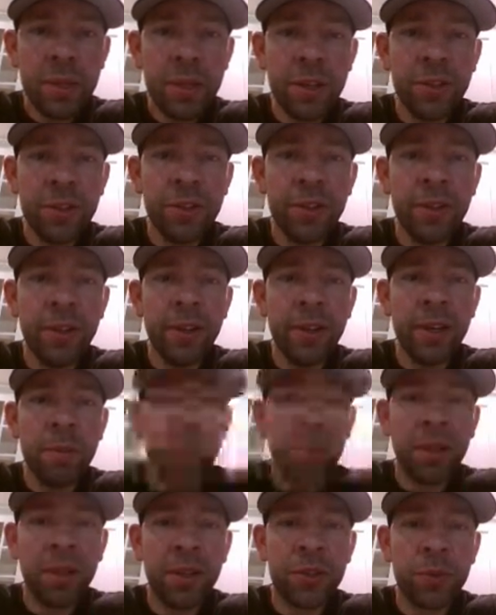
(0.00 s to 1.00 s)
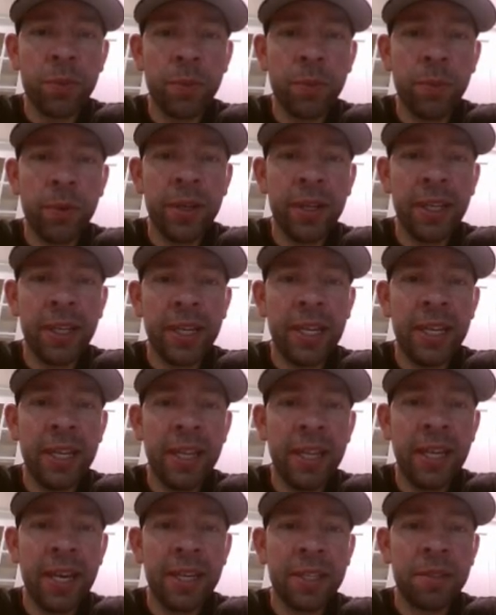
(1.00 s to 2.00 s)
So you get plus 1 e to
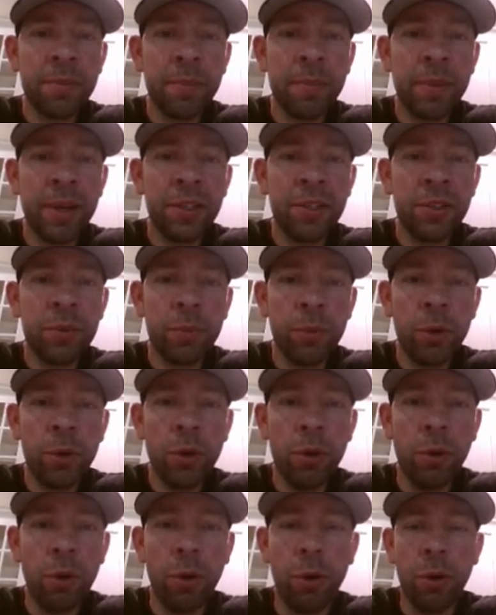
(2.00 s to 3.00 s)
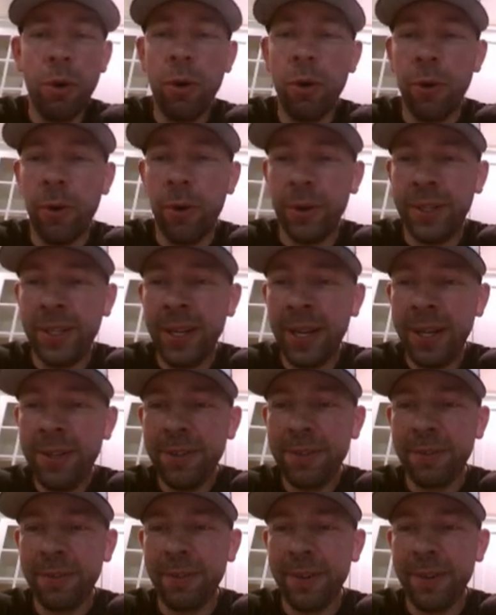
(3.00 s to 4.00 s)
the x minus, whoa, did I
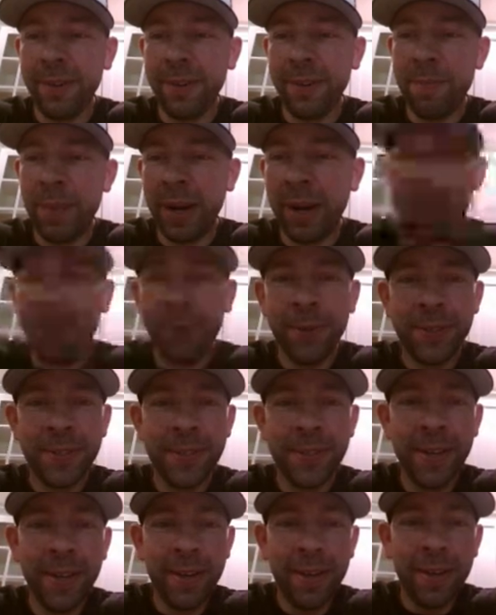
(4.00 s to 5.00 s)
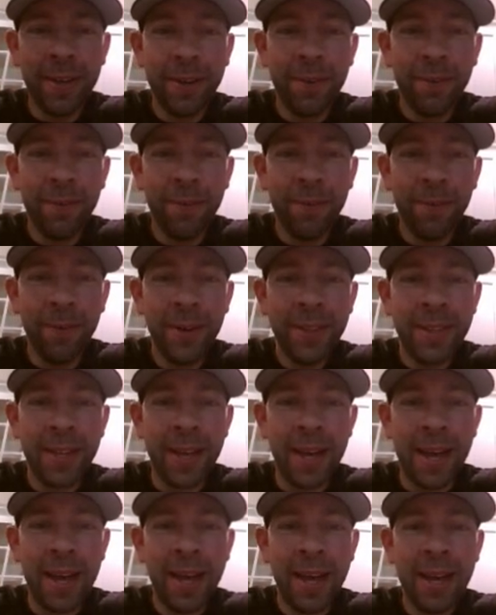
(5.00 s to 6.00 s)
just write that backwards? What the
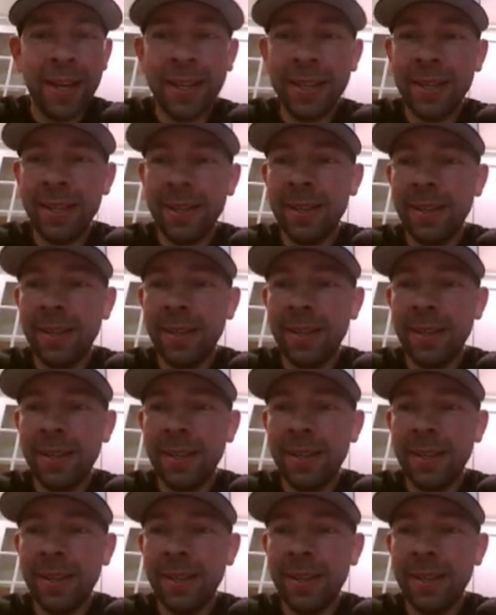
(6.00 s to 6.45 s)
heck?